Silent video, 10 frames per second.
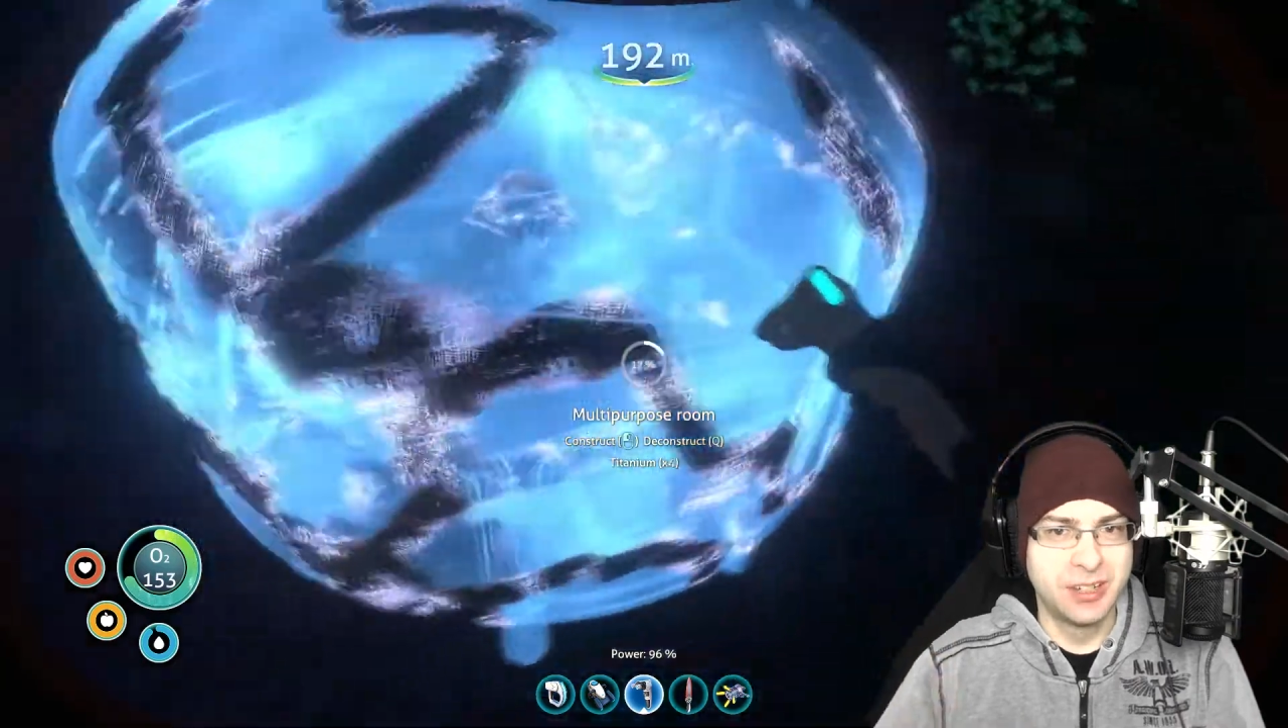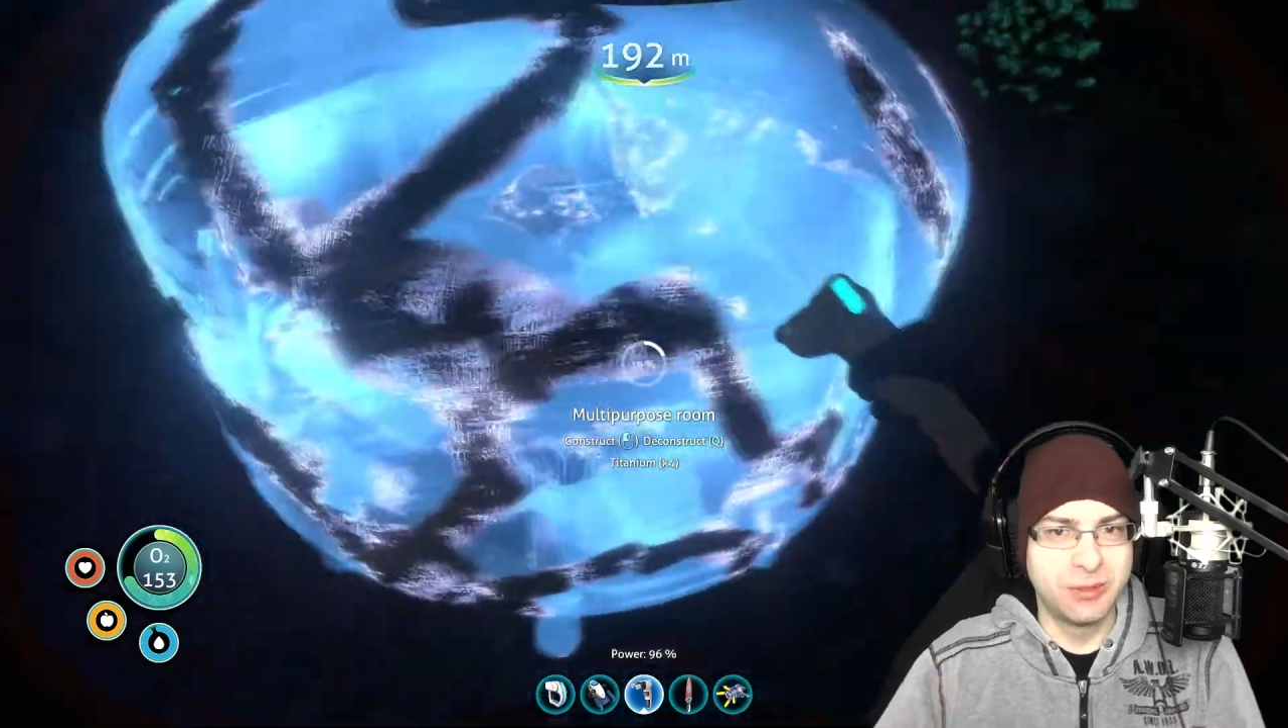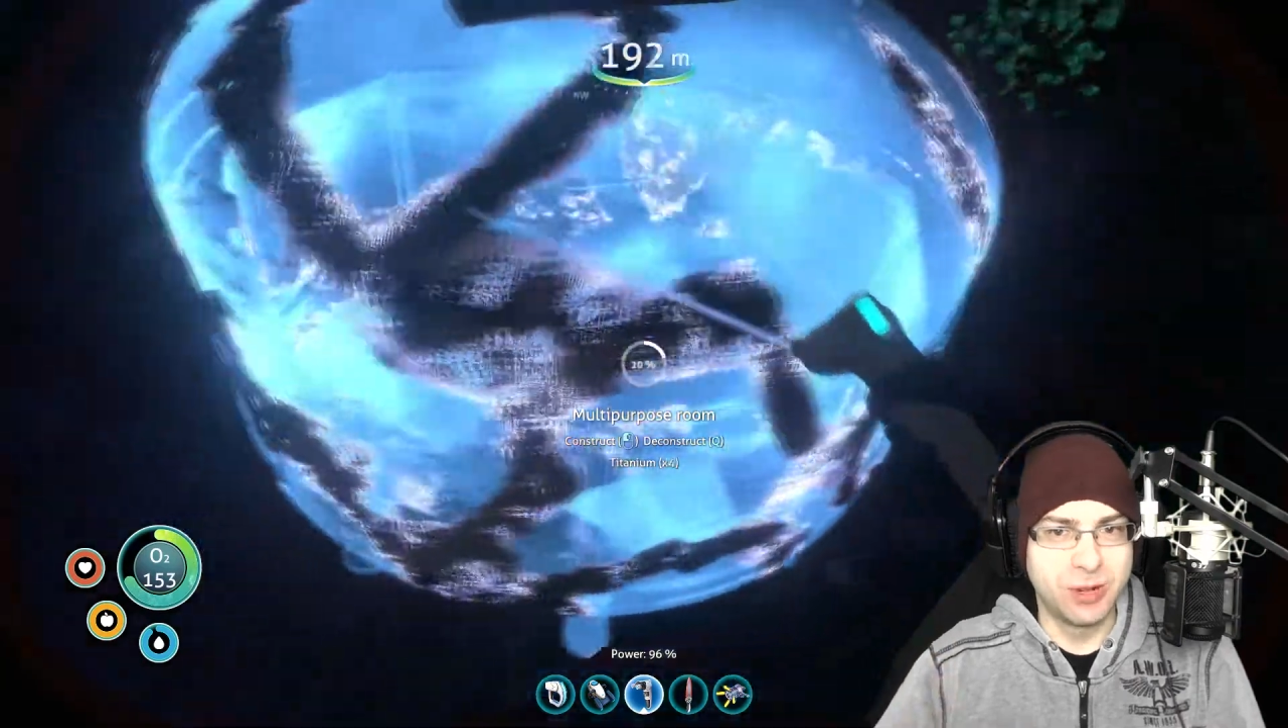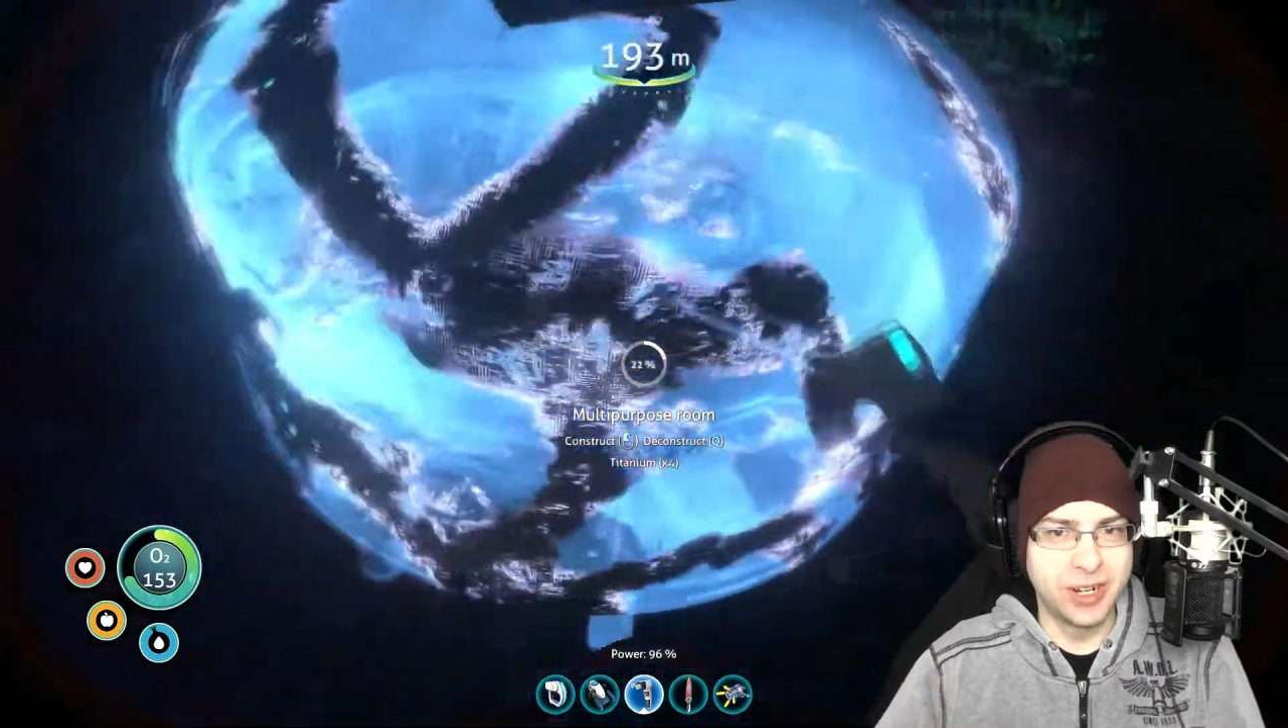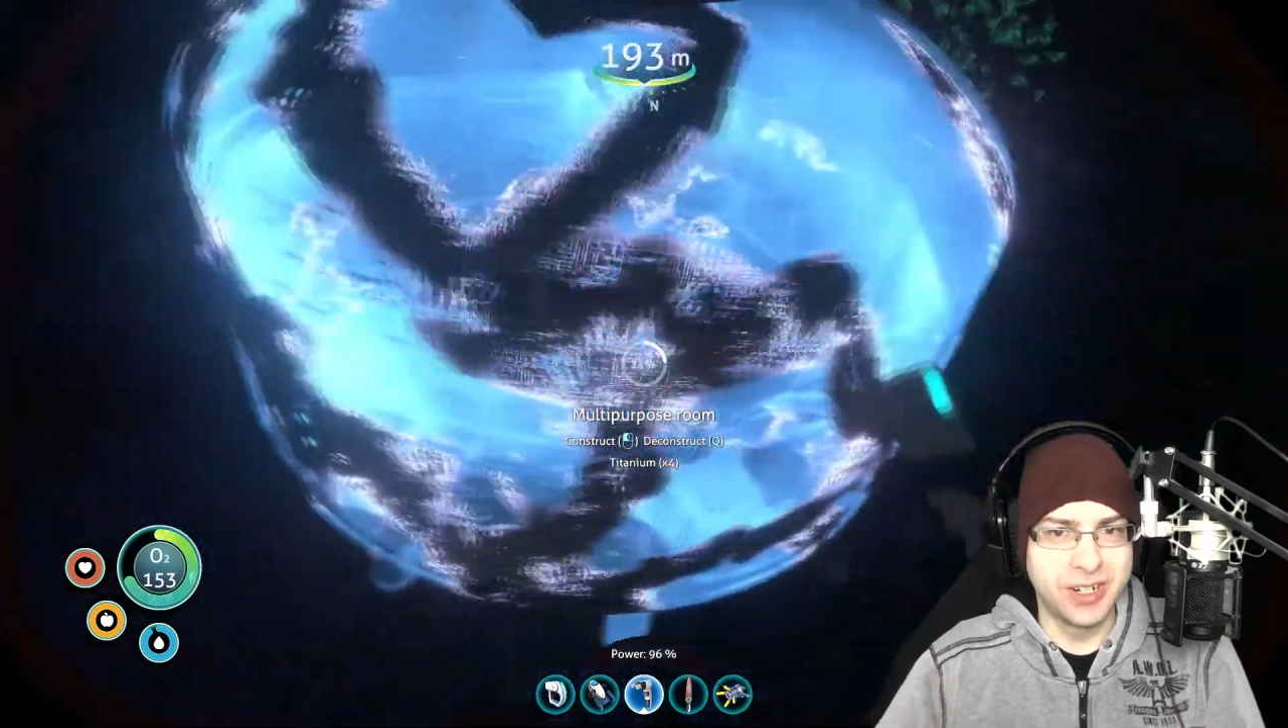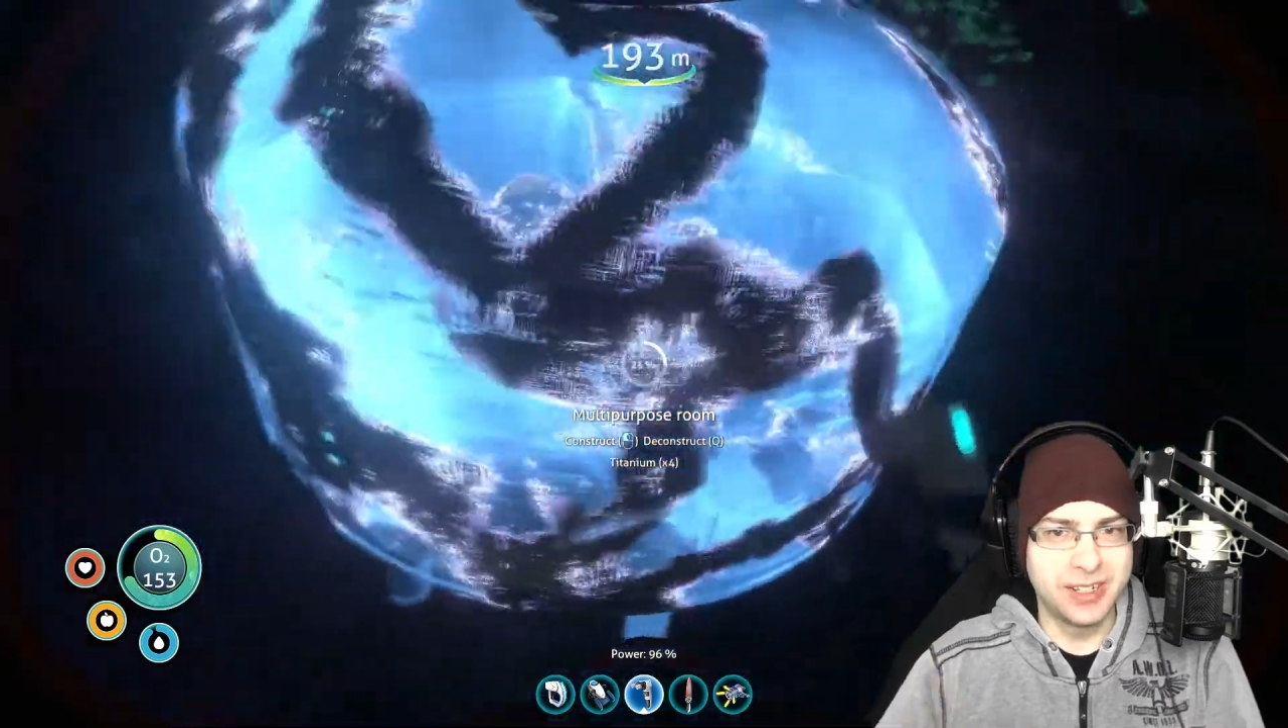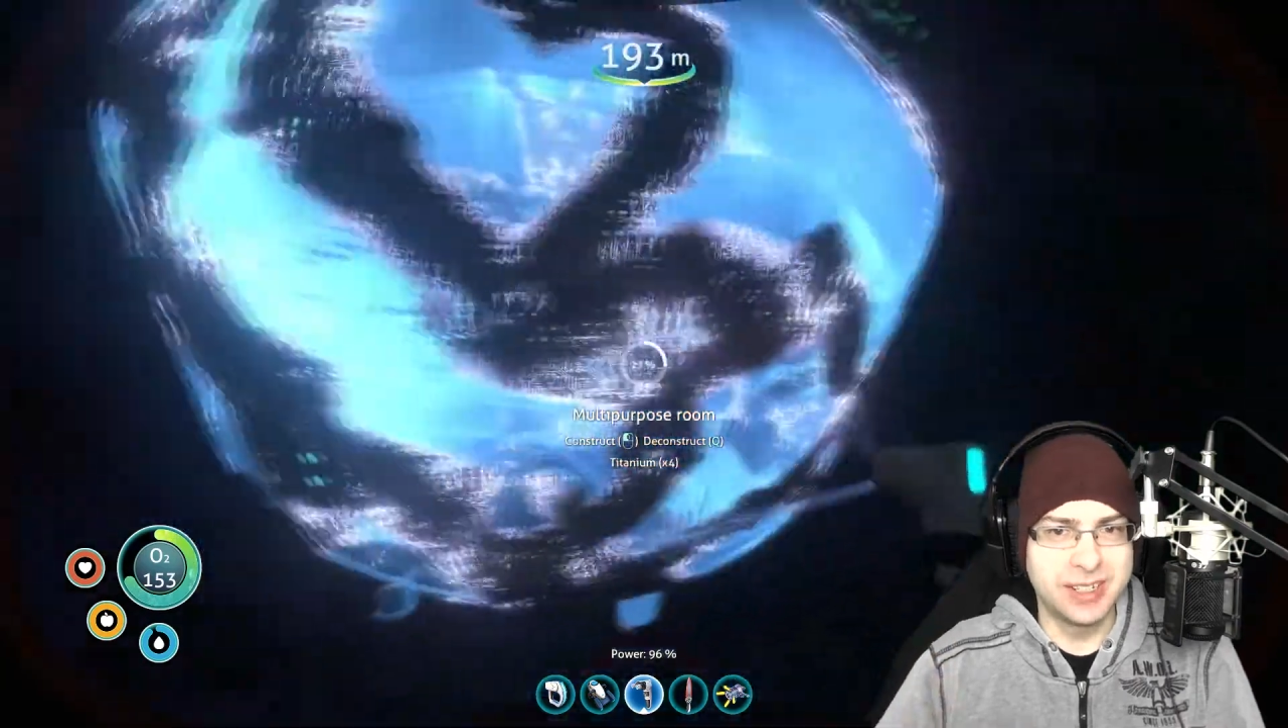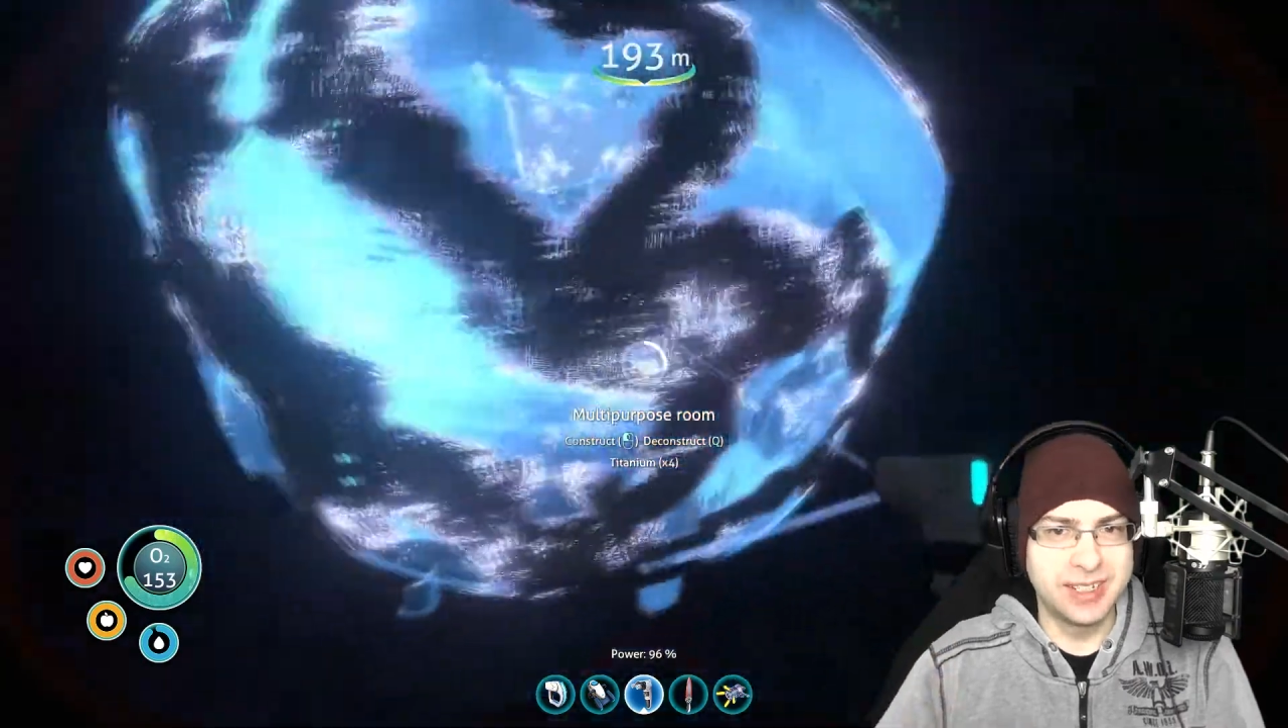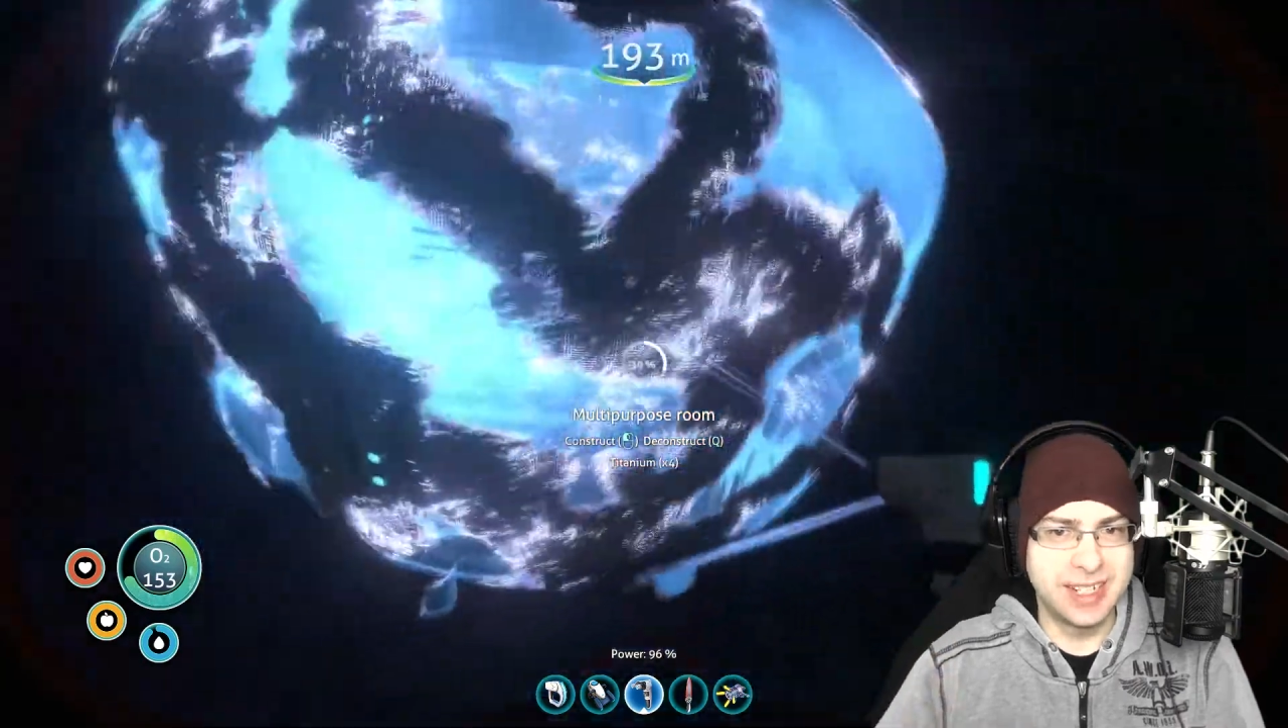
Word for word: One